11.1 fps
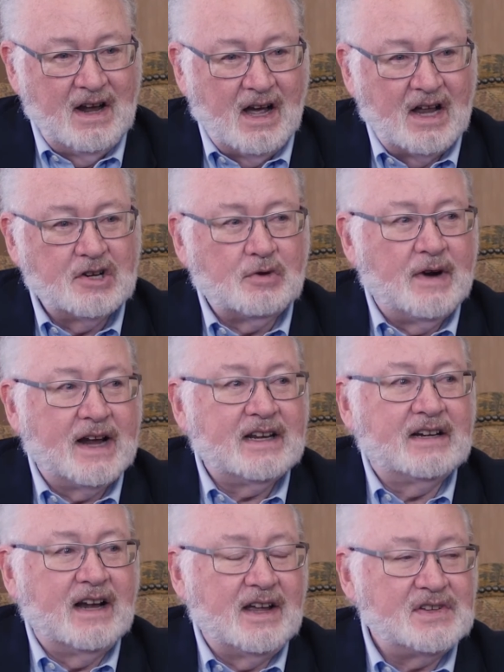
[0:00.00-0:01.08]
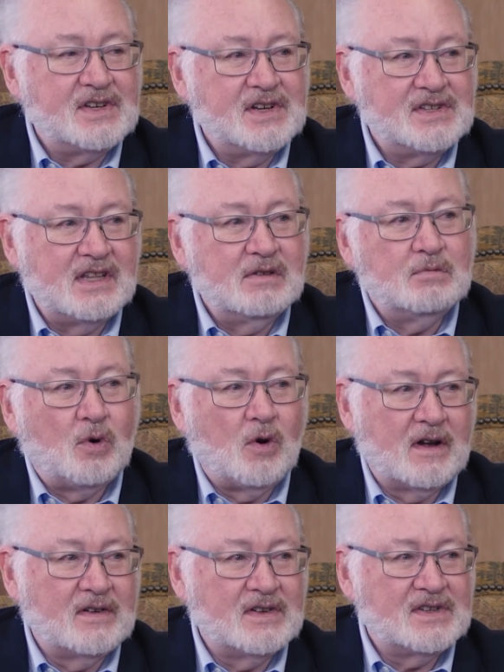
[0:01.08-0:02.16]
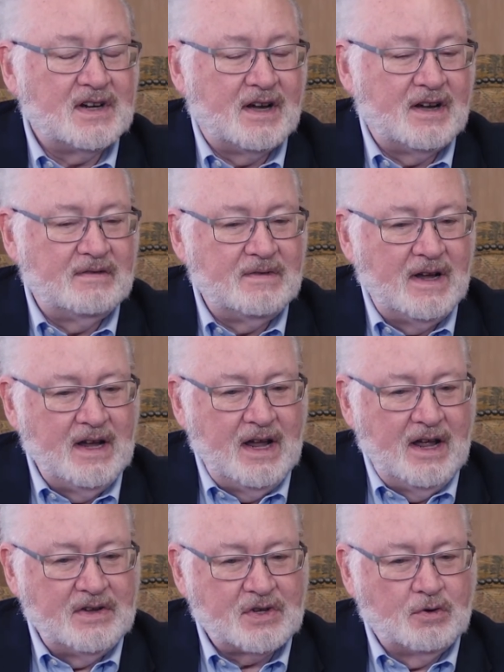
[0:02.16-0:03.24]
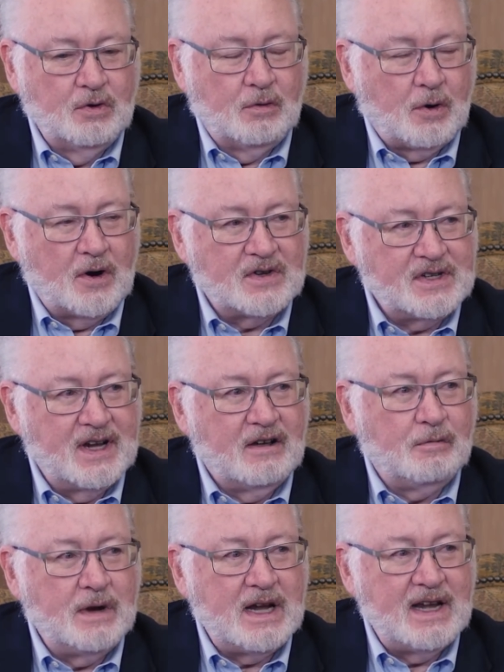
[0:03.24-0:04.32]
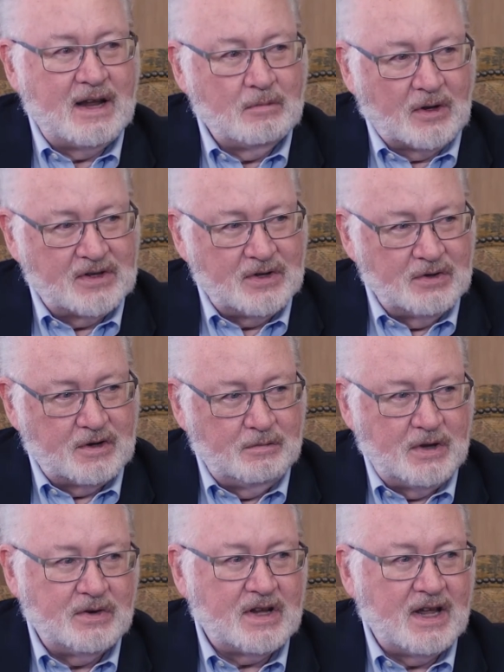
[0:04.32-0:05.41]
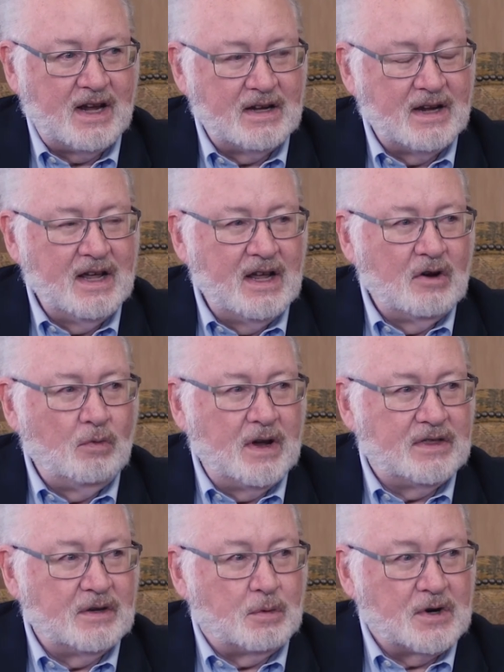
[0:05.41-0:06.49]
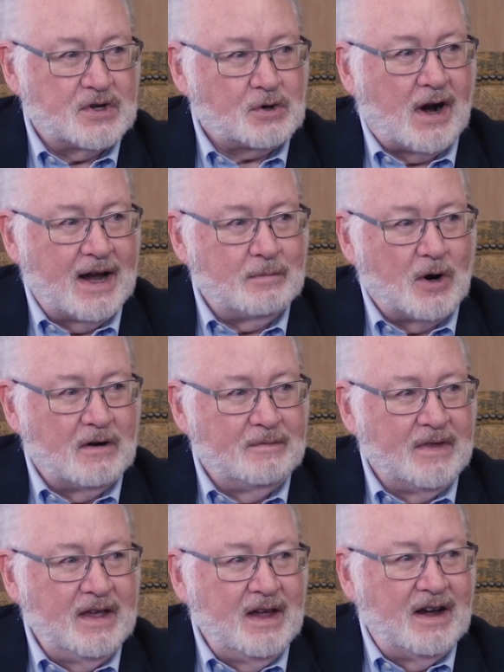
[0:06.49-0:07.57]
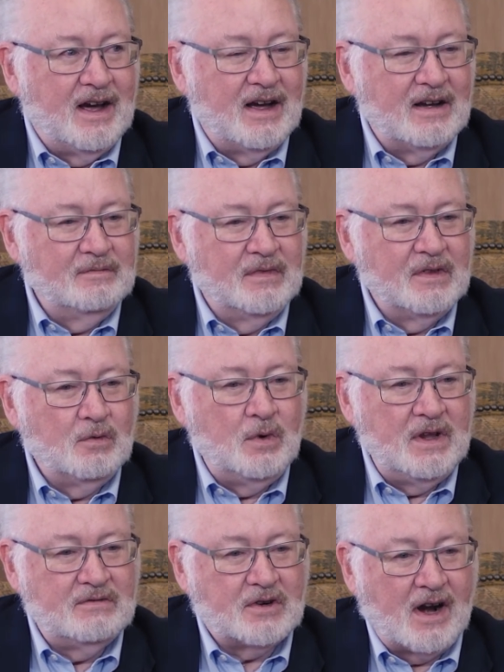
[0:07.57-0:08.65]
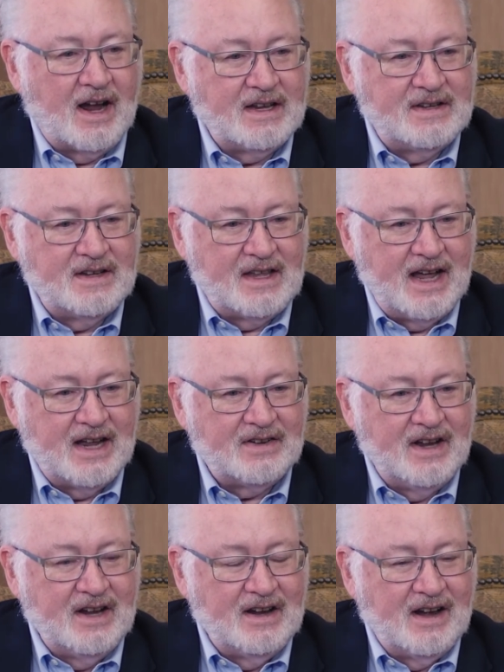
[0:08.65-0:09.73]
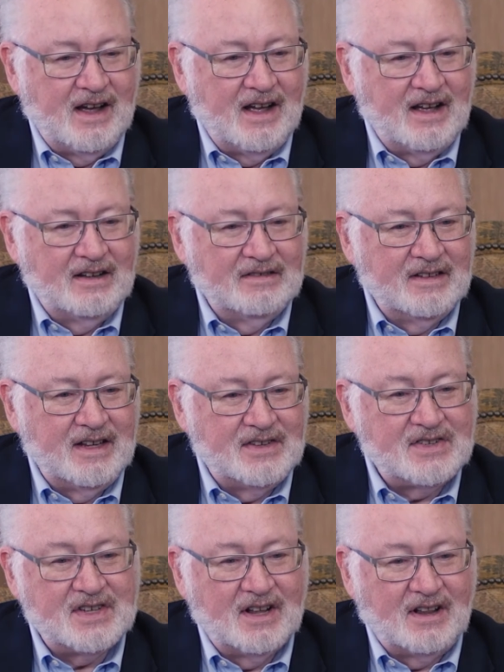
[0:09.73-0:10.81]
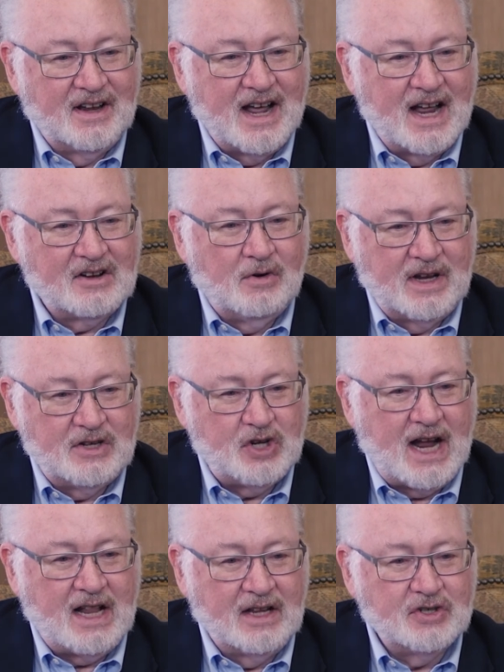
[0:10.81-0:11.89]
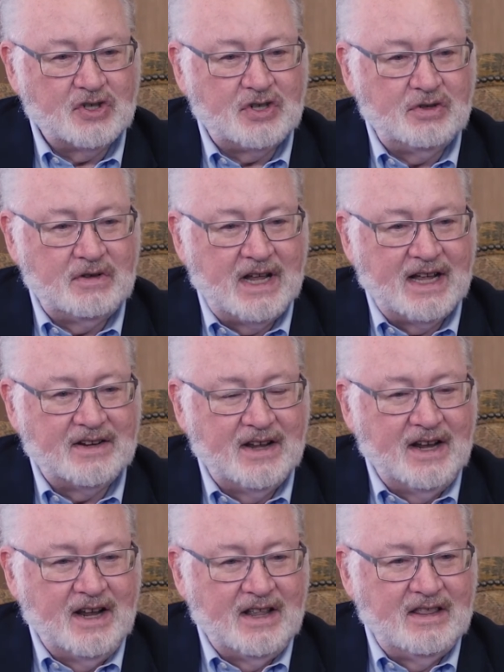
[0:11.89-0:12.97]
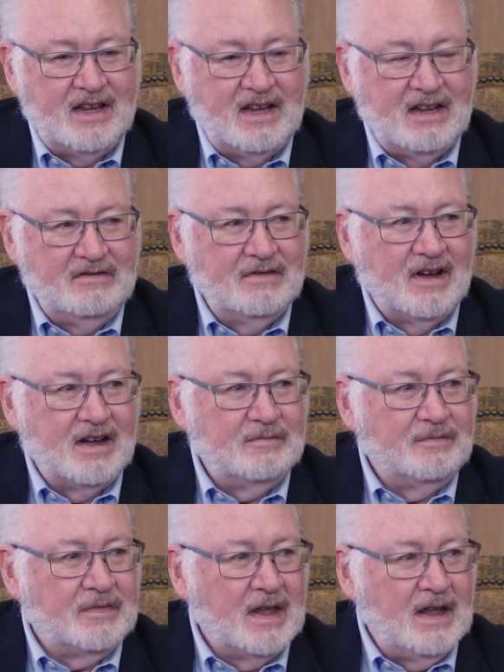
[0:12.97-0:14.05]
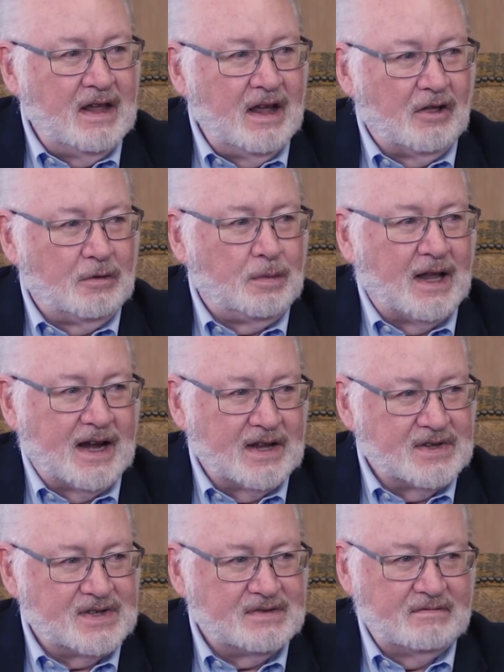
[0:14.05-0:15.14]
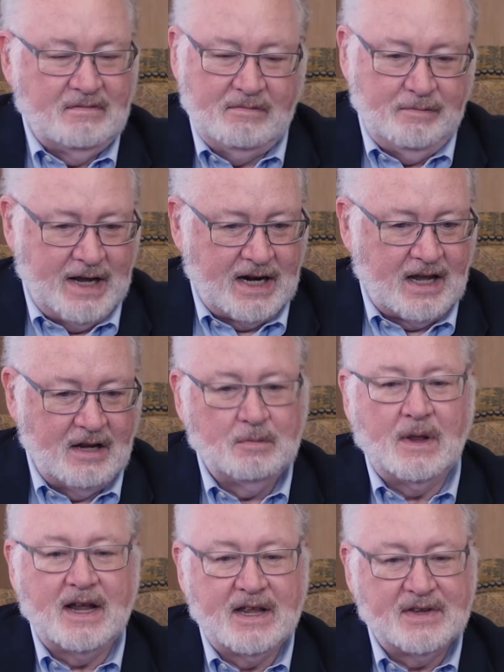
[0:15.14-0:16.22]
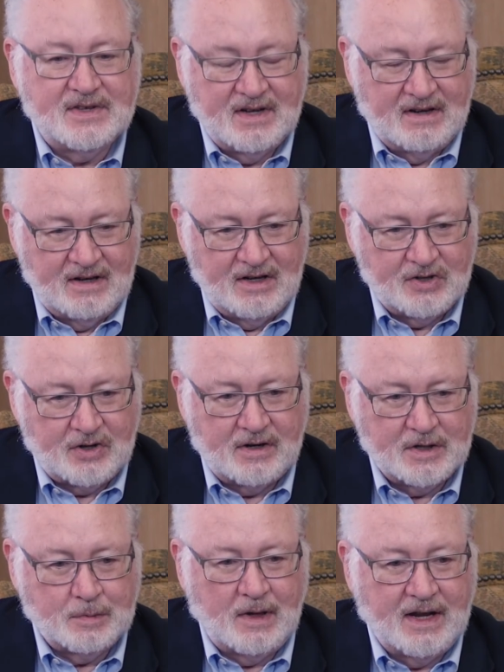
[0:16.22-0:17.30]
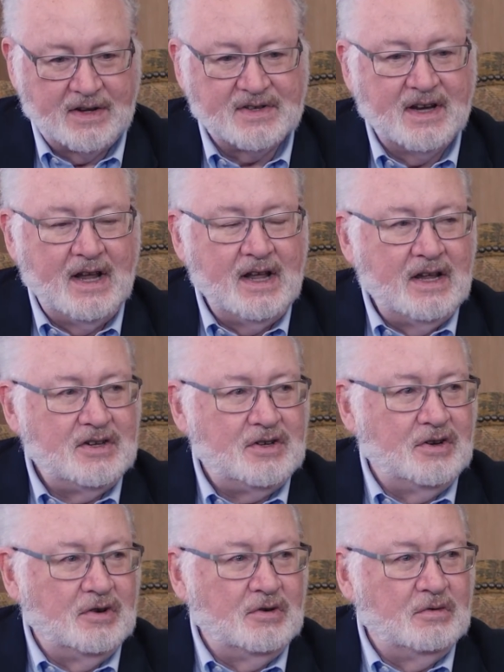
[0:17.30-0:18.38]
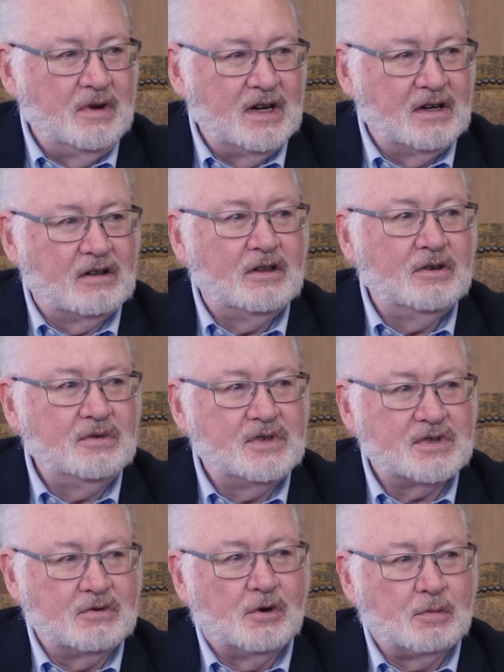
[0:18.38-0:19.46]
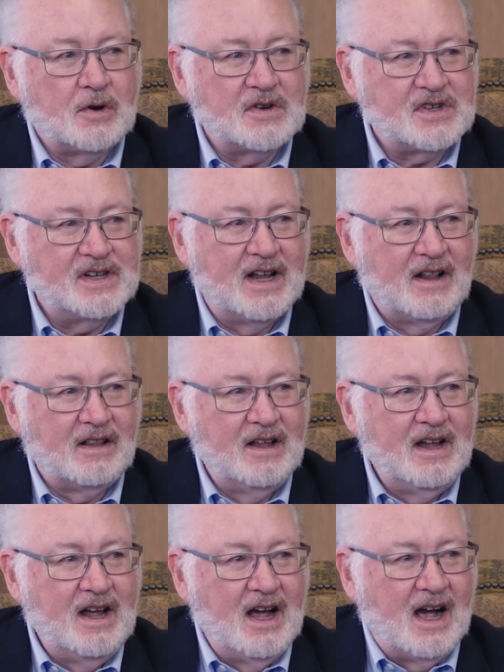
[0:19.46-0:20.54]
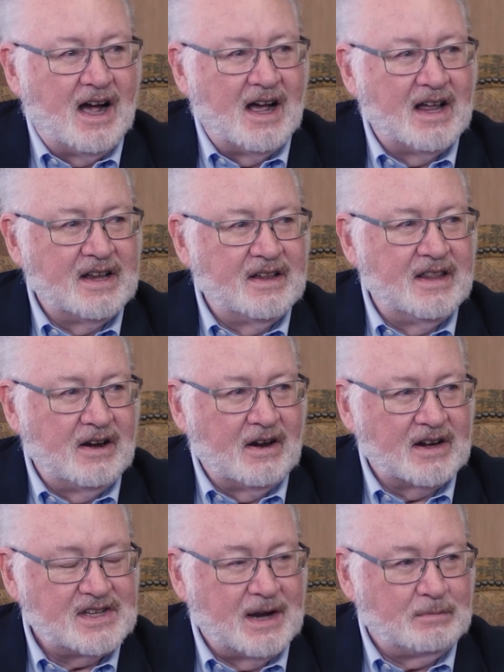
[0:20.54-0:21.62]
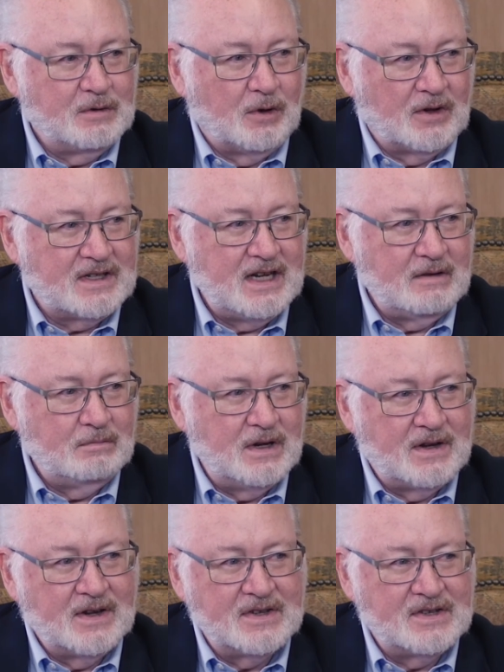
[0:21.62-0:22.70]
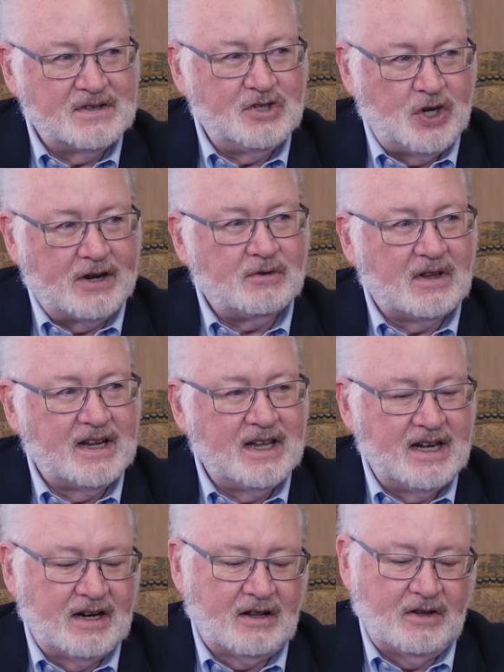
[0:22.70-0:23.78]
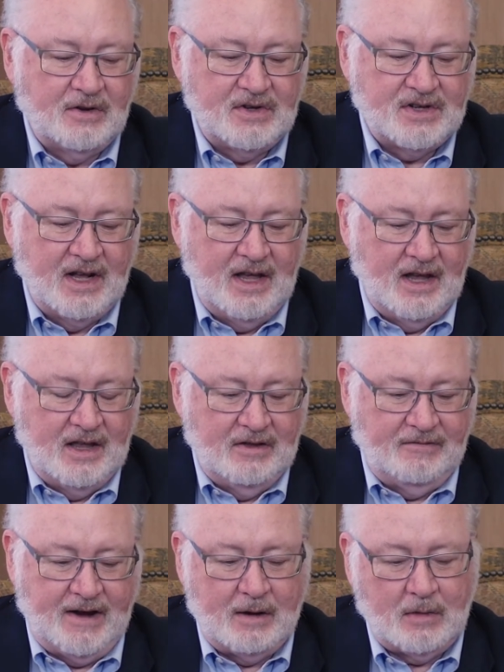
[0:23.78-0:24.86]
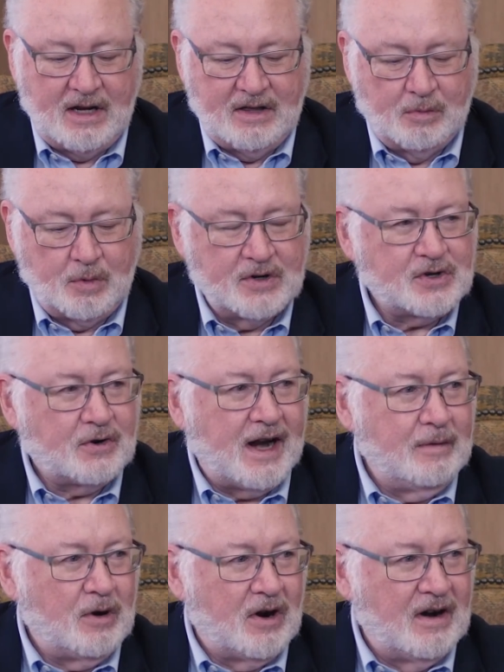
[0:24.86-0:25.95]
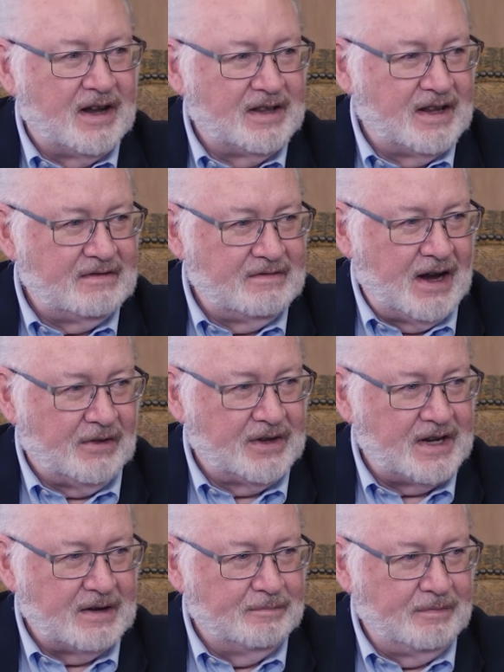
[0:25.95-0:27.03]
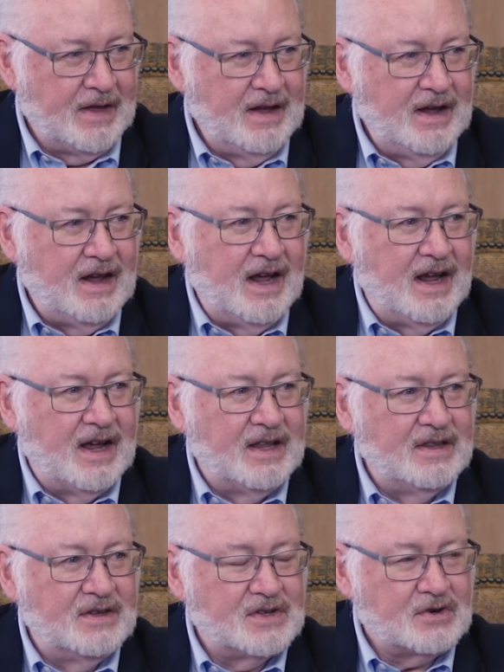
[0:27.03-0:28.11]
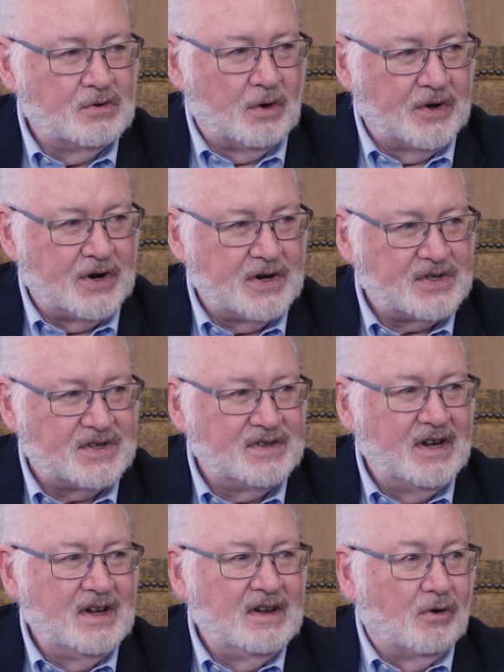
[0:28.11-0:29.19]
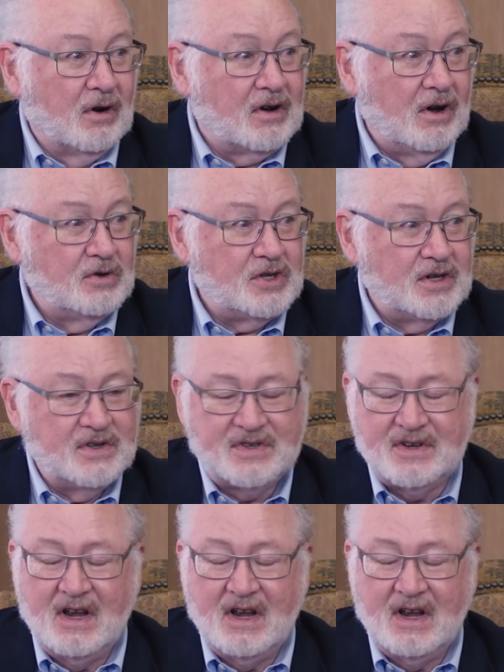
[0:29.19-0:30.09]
under recognized is the importance of school personnel being able to communicate with the prescriber. Um, we've tried to get, uh, it's still an ongoing challenge to get the um, health plans, Medicaid plans, and insurance plans to include school personnel on their acceptable team because generally it includes the family, the prescriber, and the health team. Mm-hmm. And the school nurse or coaches